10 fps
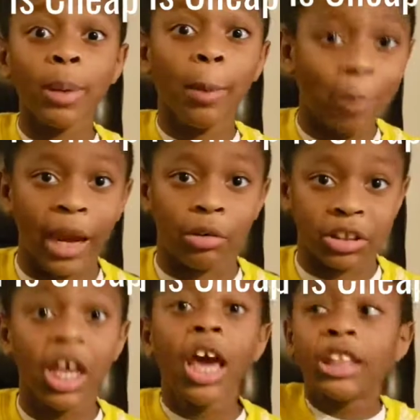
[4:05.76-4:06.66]
to be
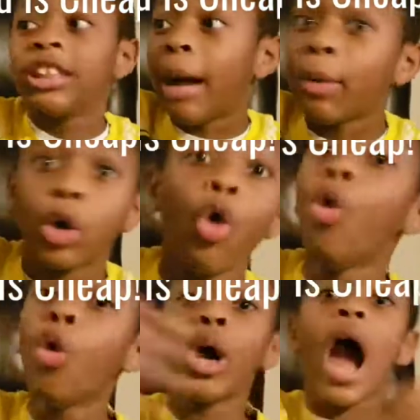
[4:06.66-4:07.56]
embarrassed because I'm a
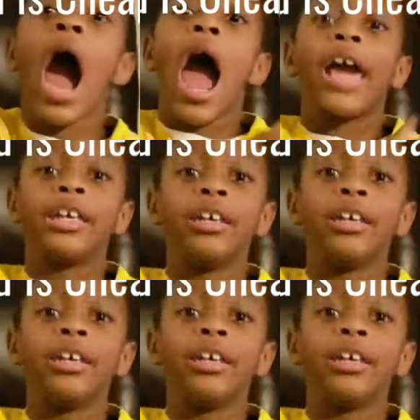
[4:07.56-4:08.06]
cool guy.